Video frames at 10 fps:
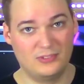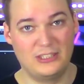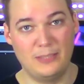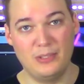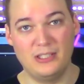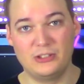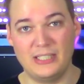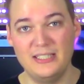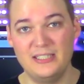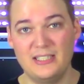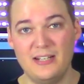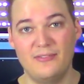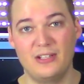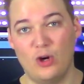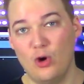typical Genty stuff
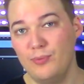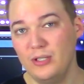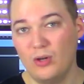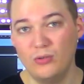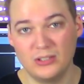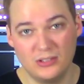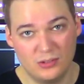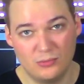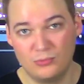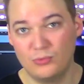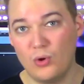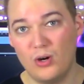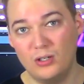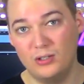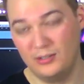and open note
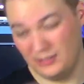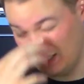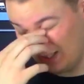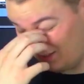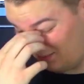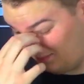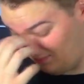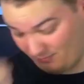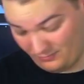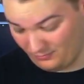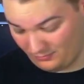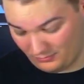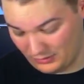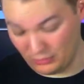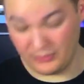roar,
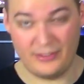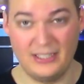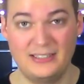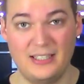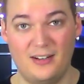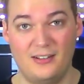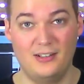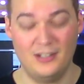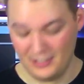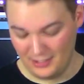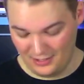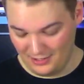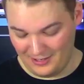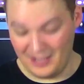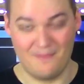those things are
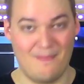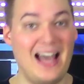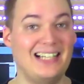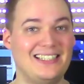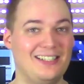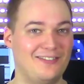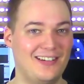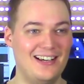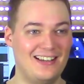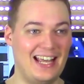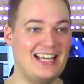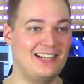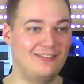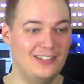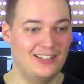massive. They
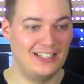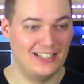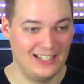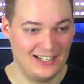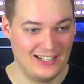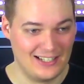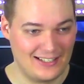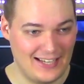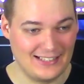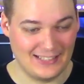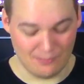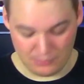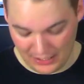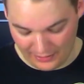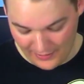can really kick some
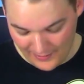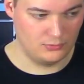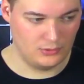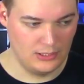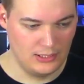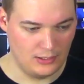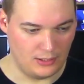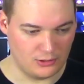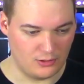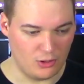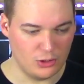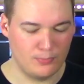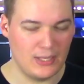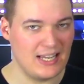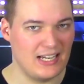butt. Also, those
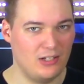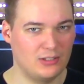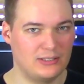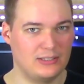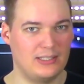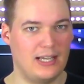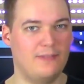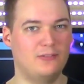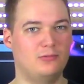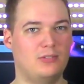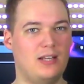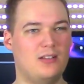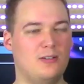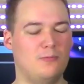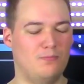blackouts have a
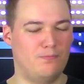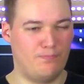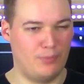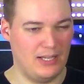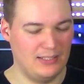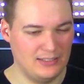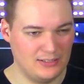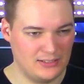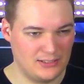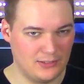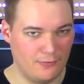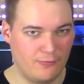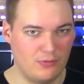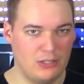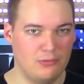rather balanced
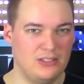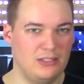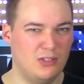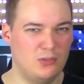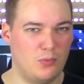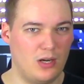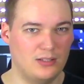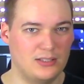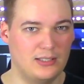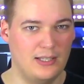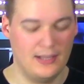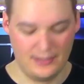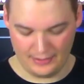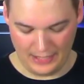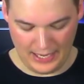frequency response.
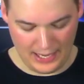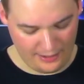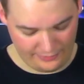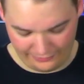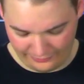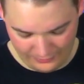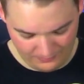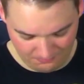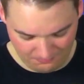They have